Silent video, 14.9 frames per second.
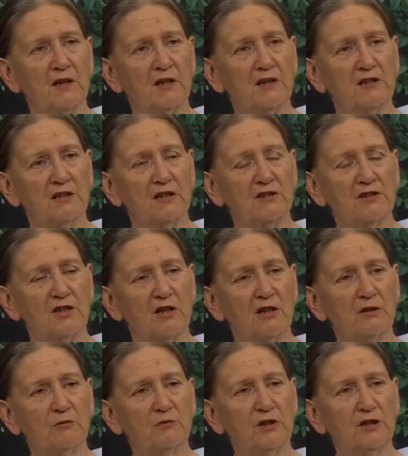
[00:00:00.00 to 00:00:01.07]
a
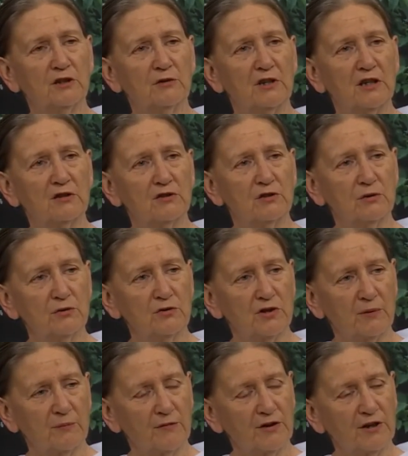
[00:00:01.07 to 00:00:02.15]
time when you can do
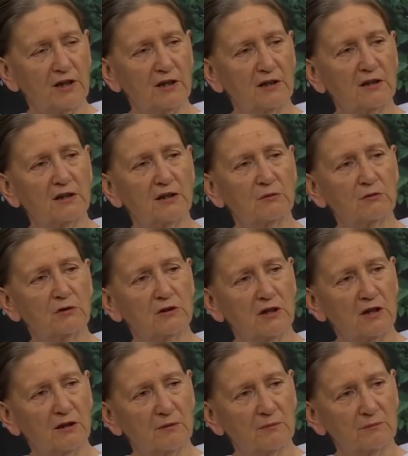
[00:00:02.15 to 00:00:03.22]
something, it will
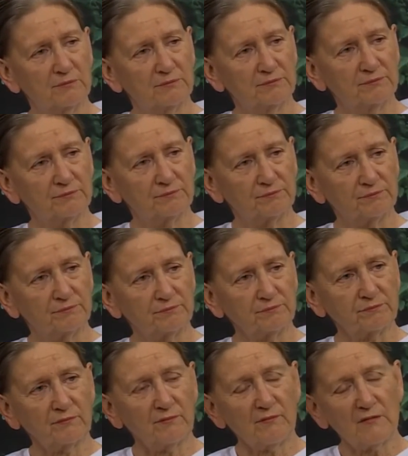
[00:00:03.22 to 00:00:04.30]
come.
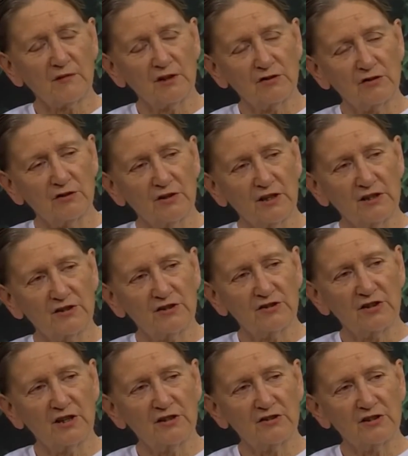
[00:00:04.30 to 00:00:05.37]
So there's a
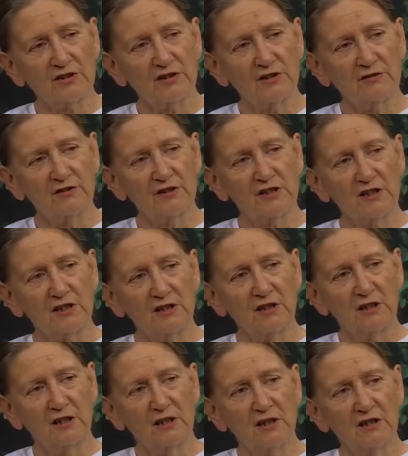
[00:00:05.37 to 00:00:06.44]
sensitivity
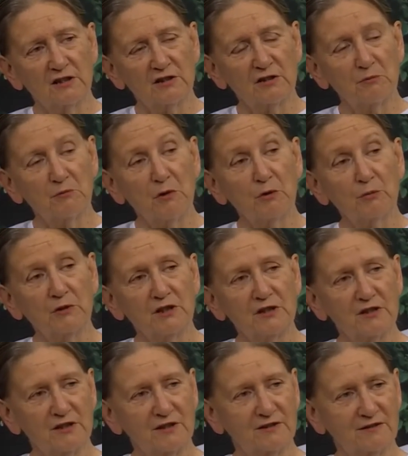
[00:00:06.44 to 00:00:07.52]
to
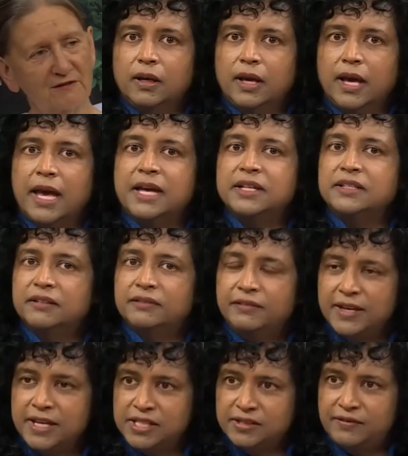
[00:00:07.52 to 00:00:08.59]
moment. At
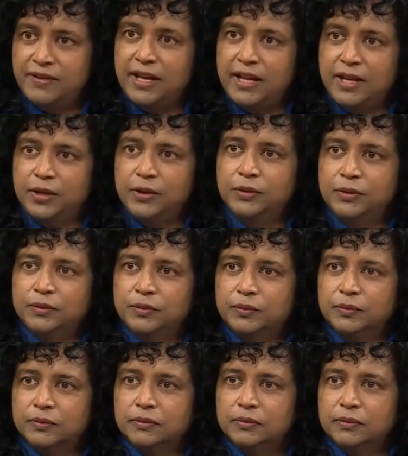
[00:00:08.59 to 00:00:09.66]
face value,
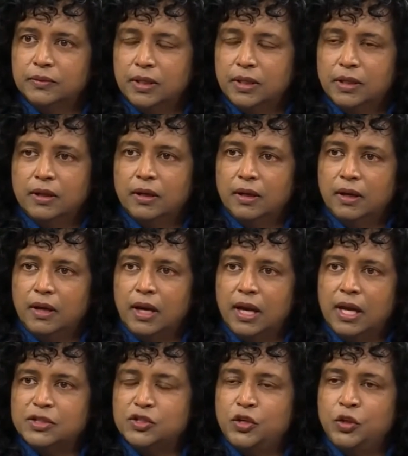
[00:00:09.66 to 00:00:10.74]

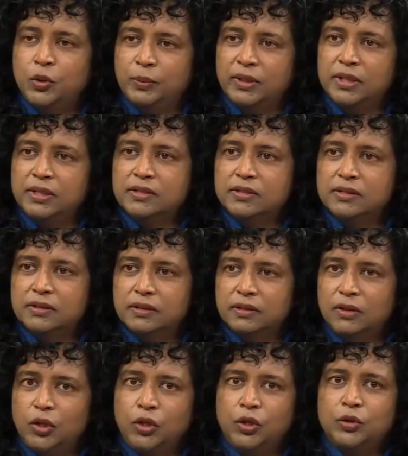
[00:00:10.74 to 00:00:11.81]
us humans
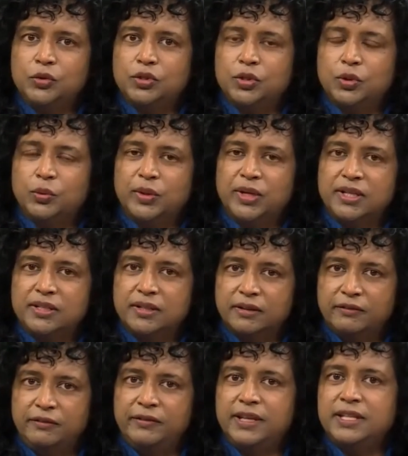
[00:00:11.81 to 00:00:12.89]
use the word
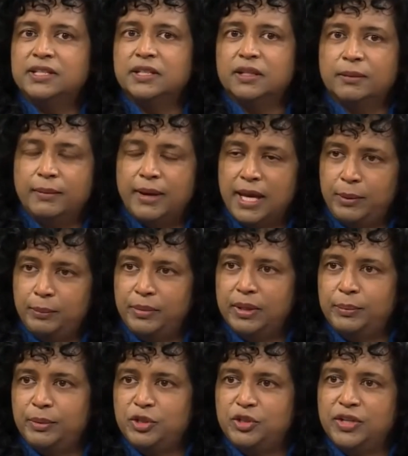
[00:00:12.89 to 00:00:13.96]
victim and
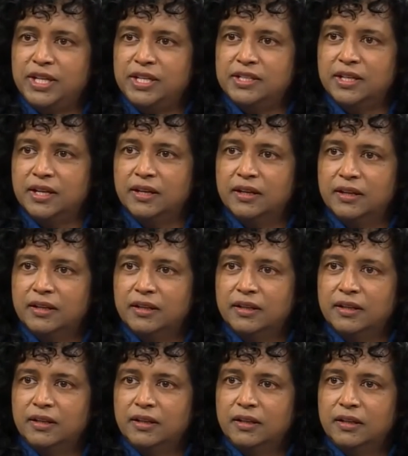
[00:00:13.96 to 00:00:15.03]
perpetrator
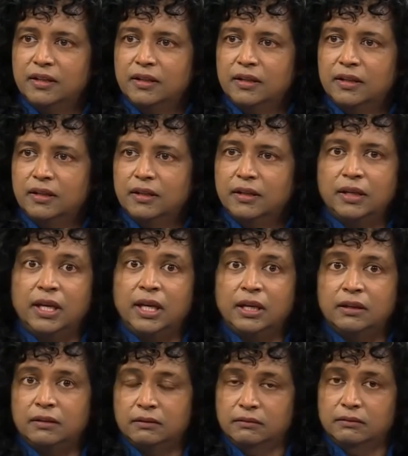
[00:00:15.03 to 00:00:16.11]

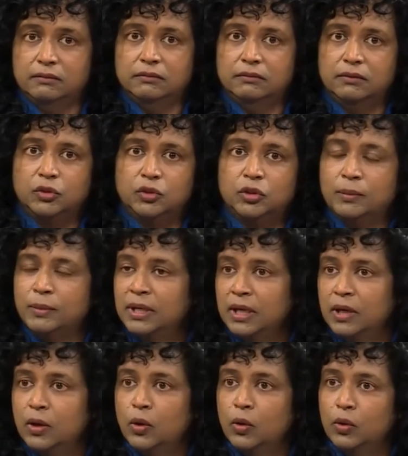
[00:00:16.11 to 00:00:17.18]
in
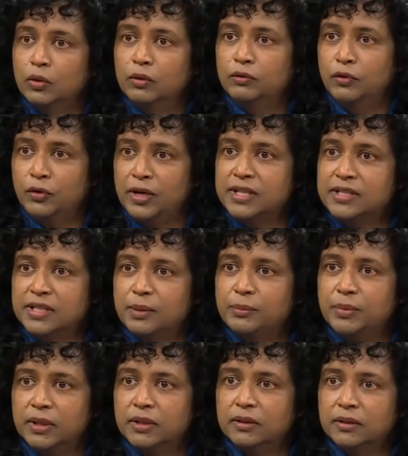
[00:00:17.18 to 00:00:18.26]
criminal law, for
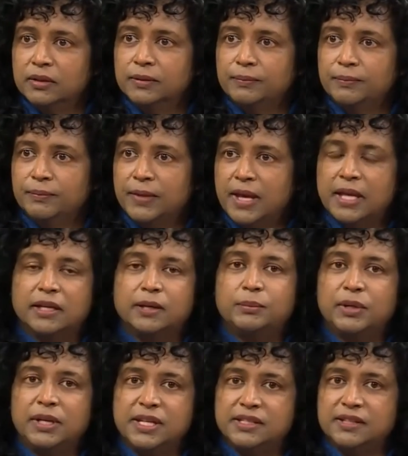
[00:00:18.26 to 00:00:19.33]
example, and in
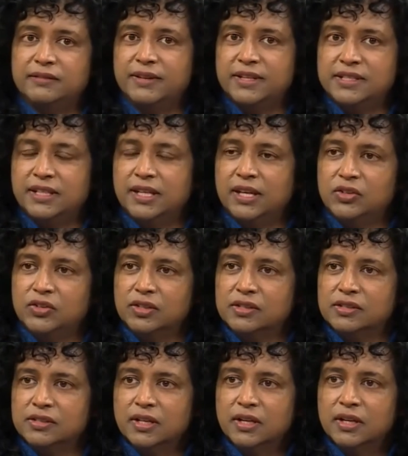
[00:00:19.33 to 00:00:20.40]
police
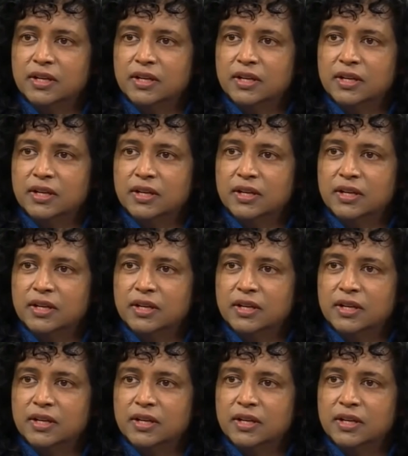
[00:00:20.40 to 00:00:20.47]
investigations.